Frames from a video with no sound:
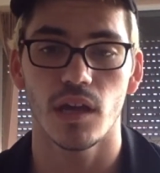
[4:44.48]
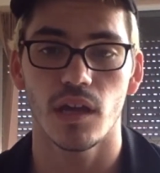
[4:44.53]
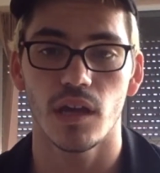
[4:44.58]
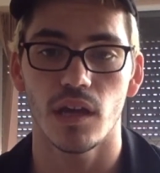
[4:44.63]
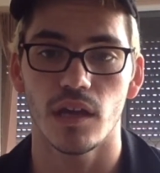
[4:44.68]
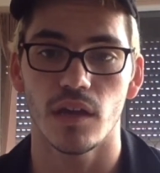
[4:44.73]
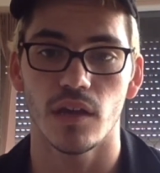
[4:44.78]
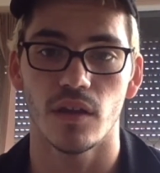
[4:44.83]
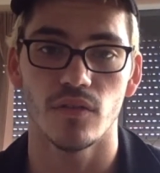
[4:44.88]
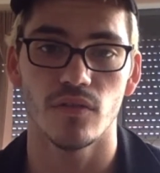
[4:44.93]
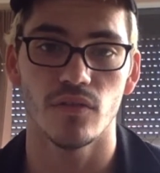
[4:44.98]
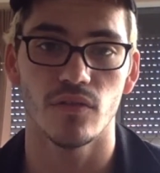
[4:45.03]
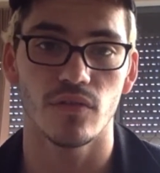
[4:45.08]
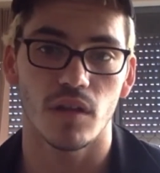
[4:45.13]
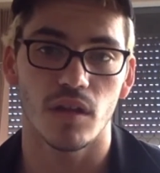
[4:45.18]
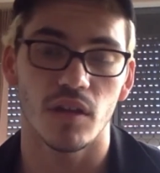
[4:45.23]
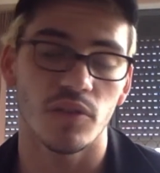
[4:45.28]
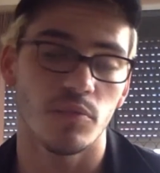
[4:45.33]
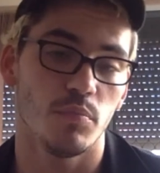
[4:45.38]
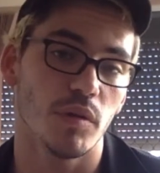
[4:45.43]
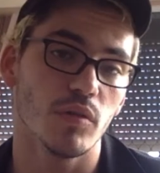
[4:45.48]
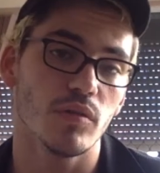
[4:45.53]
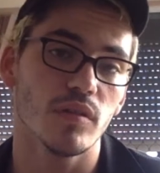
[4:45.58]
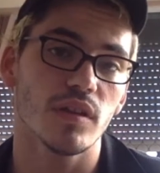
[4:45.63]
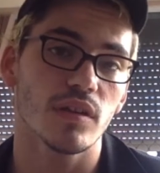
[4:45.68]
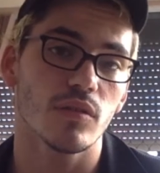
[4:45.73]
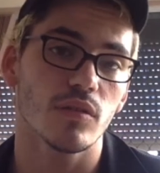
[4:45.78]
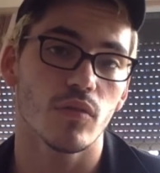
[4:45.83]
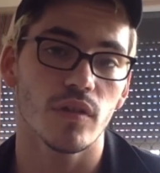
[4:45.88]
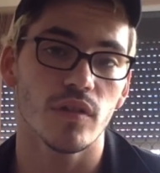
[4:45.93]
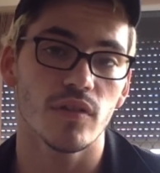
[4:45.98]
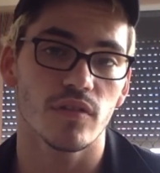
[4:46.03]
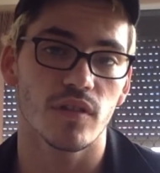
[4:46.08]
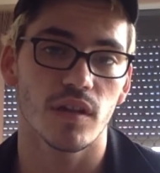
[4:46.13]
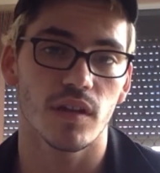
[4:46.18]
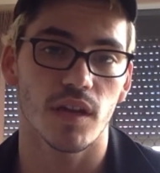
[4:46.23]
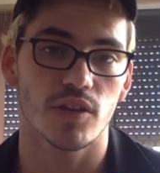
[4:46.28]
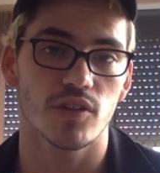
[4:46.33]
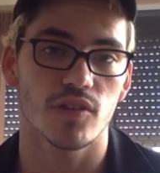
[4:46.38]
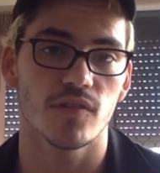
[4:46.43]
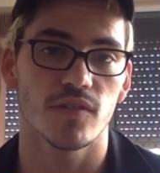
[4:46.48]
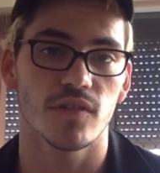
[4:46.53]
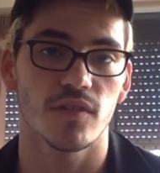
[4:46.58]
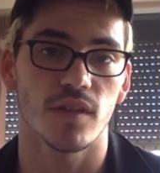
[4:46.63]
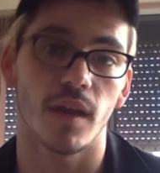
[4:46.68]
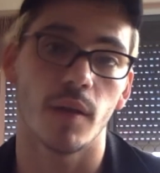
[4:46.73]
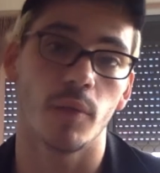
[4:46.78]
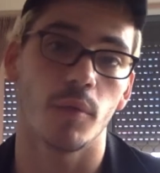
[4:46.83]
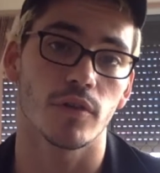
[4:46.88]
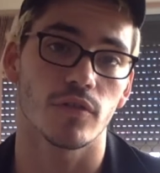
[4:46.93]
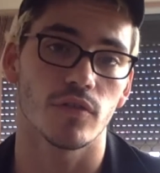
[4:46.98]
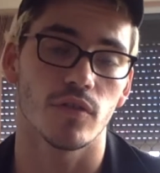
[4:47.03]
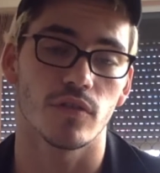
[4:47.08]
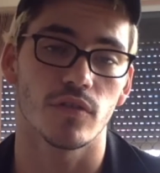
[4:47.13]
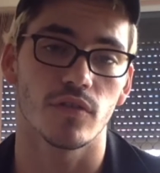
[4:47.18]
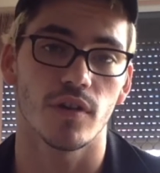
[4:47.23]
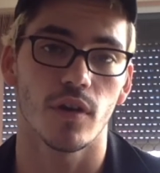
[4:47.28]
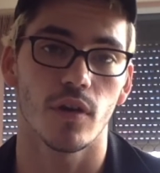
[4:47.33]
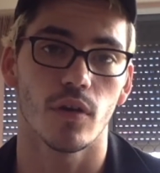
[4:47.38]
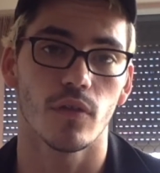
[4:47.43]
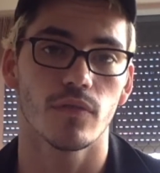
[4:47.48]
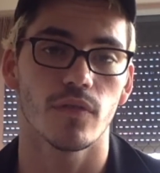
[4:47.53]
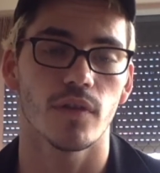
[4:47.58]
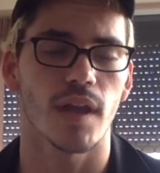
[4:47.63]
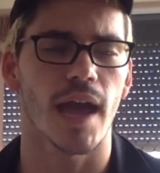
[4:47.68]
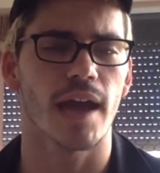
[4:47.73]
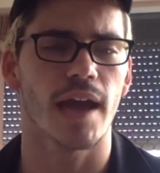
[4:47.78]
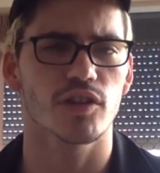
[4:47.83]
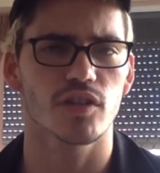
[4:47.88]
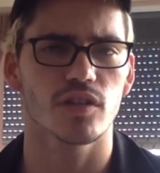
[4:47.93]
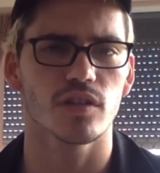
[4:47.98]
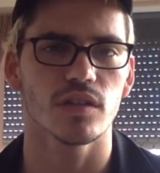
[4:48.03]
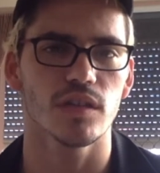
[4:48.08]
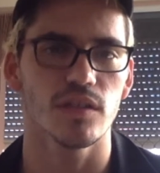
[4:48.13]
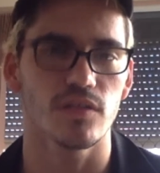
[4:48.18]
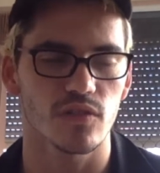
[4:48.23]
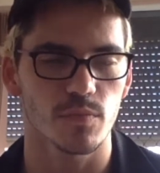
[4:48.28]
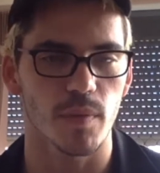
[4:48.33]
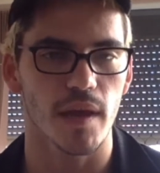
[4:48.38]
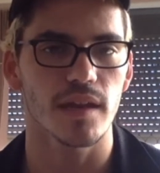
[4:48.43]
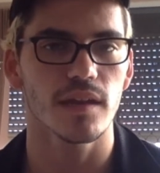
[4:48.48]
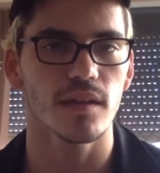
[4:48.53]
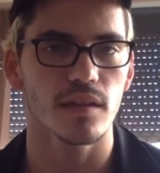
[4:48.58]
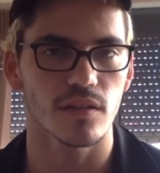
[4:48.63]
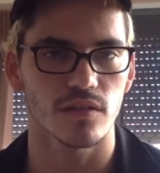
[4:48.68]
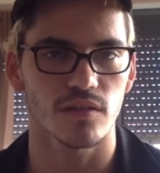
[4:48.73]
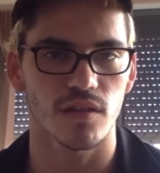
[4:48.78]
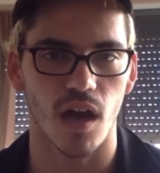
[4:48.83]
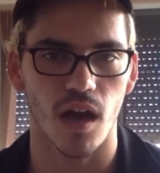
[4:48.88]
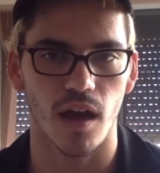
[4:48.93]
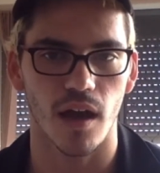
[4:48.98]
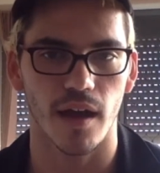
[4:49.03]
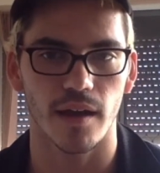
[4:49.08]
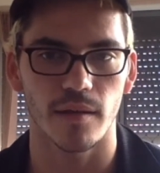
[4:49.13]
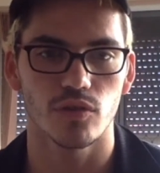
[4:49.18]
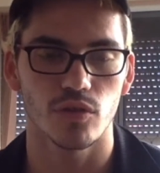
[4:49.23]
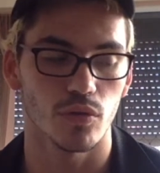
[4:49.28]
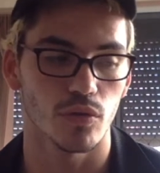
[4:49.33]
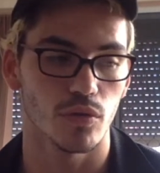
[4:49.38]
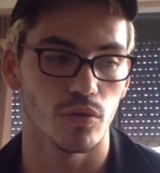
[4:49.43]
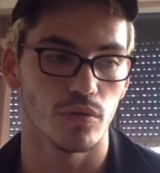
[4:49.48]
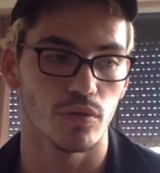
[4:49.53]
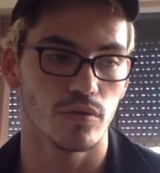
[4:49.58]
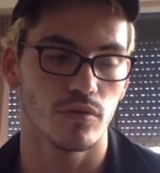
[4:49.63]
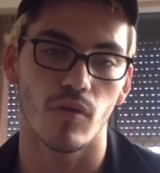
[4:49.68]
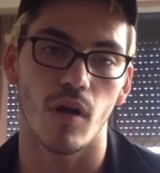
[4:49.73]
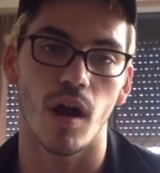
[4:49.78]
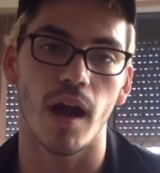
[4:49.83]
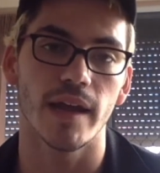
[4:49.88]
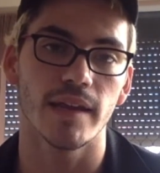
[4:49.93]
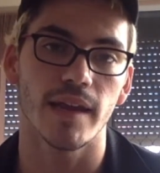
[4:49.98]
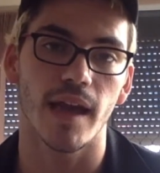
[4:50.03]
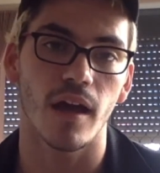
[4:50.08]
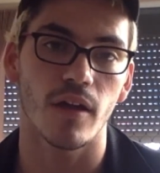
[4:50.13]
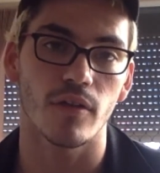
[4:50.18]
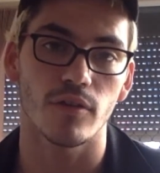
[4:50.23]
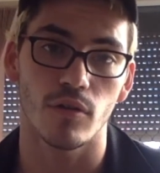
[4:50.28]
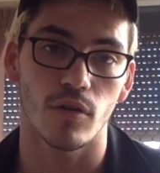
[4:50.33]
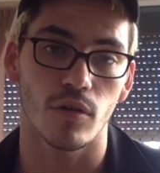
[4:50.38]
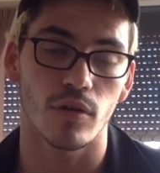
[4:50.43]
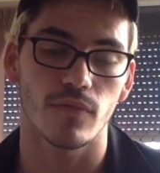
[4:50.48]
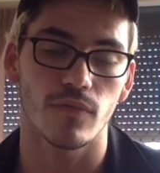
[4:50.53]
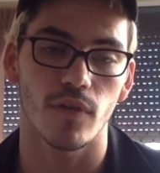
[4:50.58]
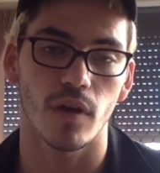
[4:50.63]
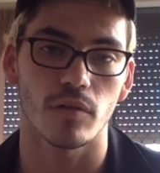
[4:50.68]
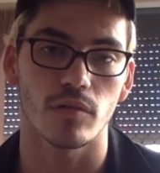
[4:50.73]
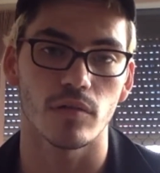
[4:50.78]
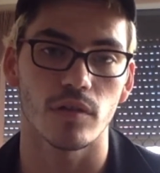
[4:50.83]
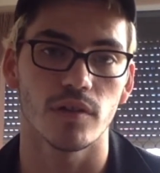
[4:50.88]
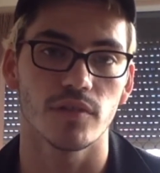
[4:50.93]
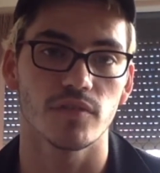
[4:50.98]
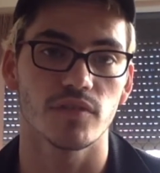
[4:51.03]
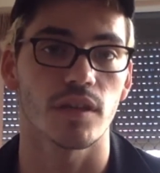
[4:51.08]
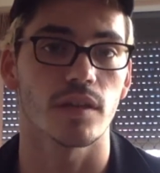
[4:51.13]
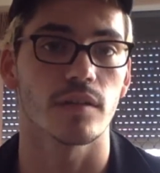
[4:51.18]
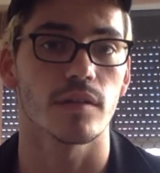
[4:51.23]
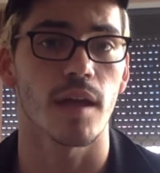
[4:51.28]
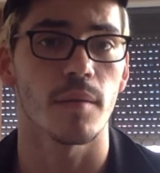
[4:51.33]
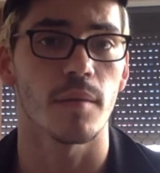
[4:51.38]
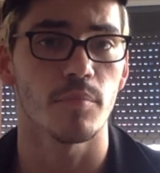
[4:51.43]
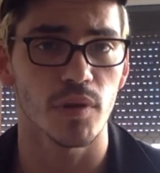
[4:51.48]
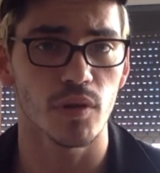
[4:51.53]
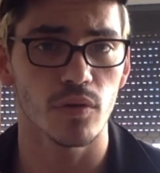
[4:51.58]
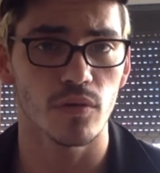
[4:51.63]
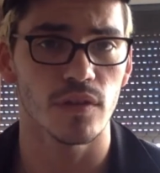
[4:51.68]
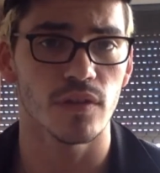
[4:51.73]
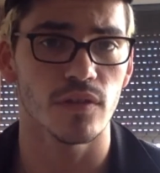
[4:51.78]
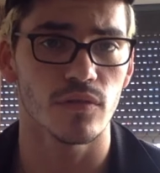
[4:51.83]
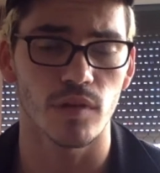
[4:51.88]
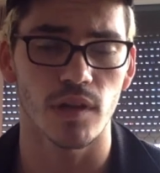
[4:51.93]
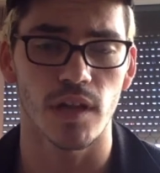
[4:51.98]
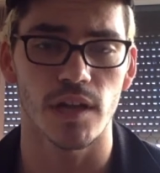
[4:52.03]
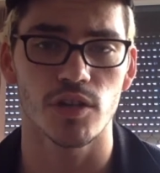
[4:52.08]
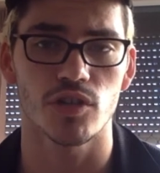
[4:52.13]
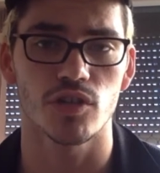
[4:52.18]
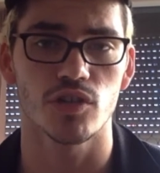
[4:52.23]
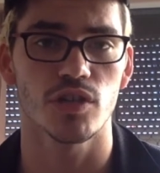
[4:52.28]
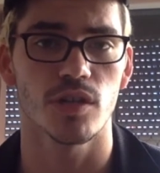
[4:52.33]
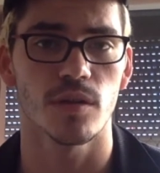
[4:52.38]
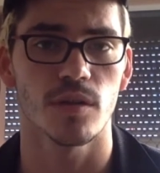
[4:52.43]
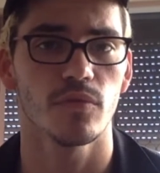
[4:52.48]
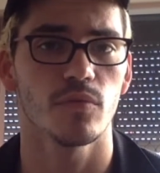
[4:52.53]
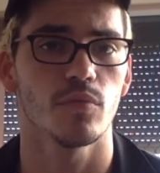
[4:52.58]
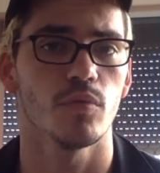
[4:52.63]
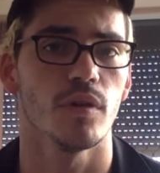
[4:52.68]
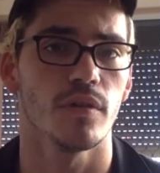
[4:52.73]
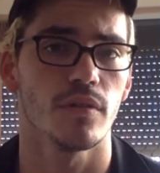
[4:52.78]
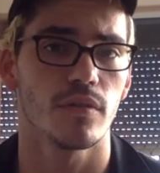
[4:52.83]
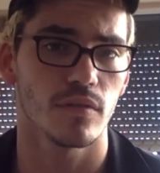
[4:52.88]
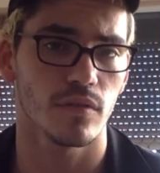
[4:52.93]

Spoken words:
is building all these connections and networks yourself, and actually spending the time to grind out your own funnel list and build these relationships with,